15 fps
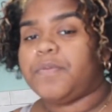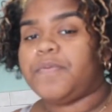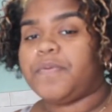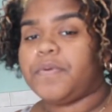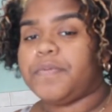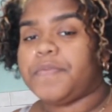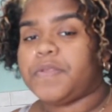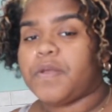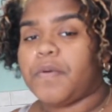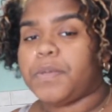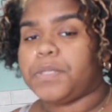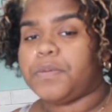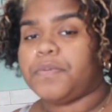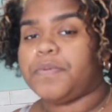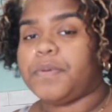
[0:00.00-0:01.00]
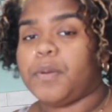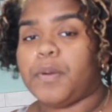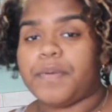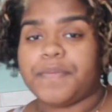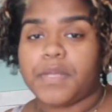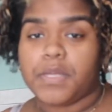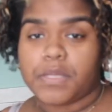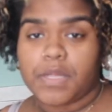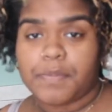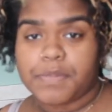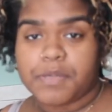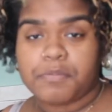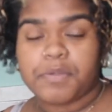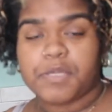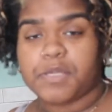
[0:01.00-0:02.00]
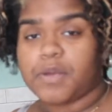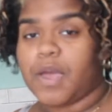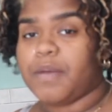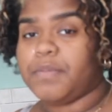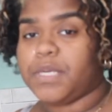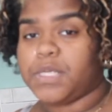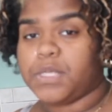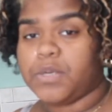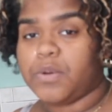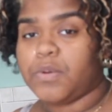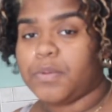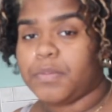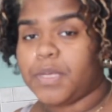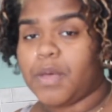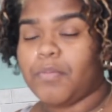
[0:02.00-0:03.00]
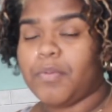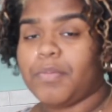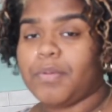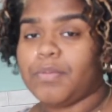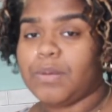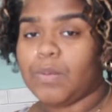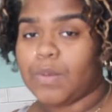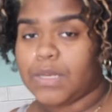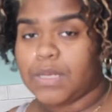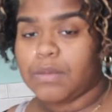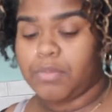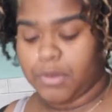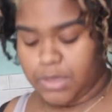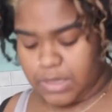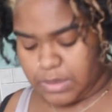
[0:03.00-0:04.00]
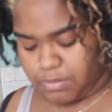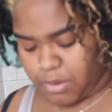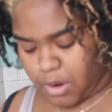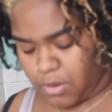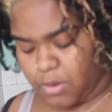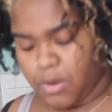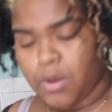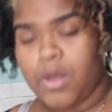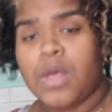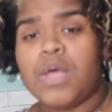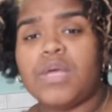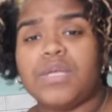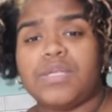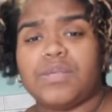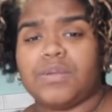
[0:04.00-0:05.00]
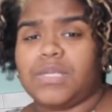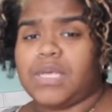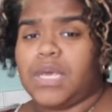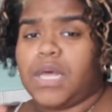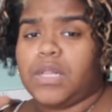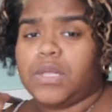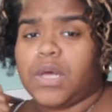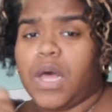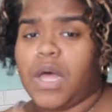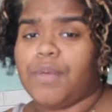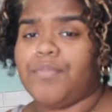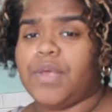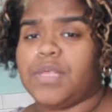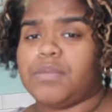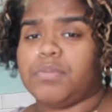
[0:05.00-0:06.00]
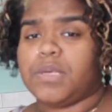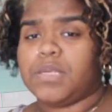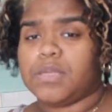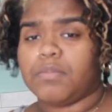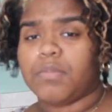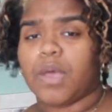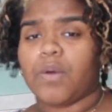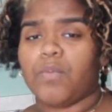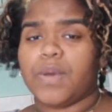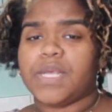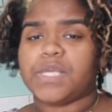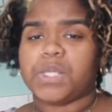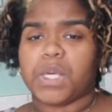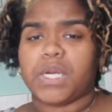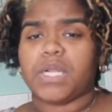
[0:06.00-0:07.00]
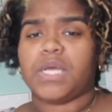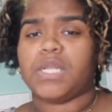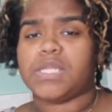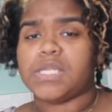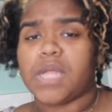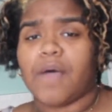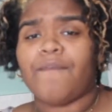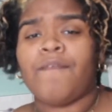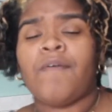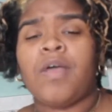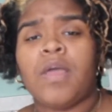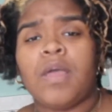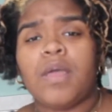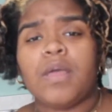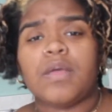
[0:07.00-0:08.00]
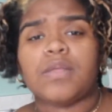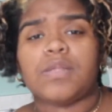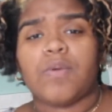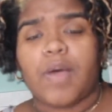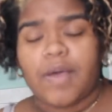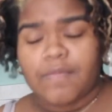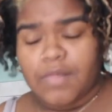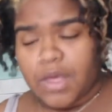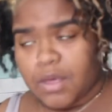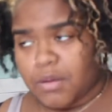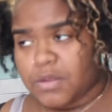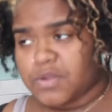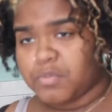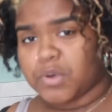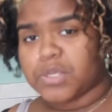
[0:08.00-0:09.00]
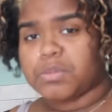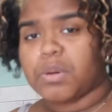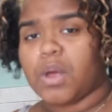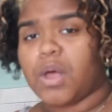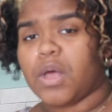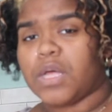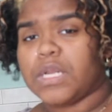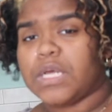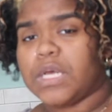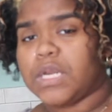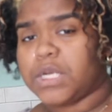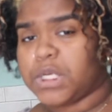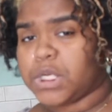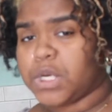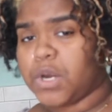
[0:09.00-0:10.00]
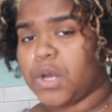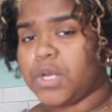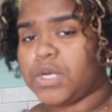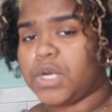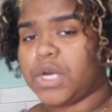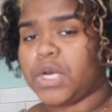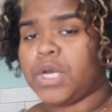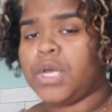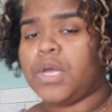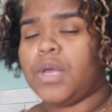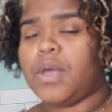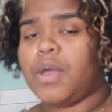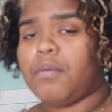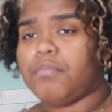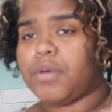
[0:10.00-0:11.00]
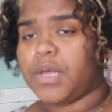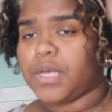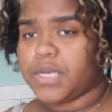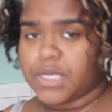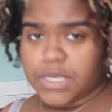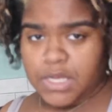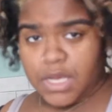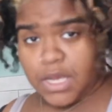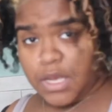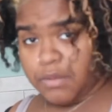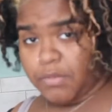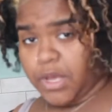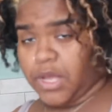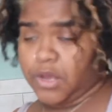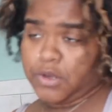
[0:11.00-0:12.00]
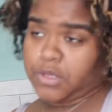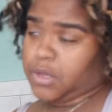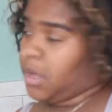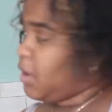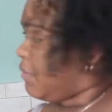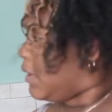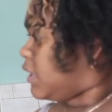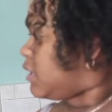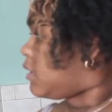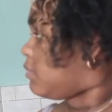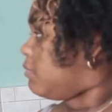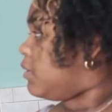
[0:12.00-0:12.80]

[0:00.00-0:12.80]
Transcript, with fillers: Before we start watching the video, give it a thumbs up, subscribe because you know it'll become up if you want to keep up this brown So today I look a hot mess because I'm like waist training and stuff. So I have like a sports bra on and a shirt under. But, and my hair is a hot mess.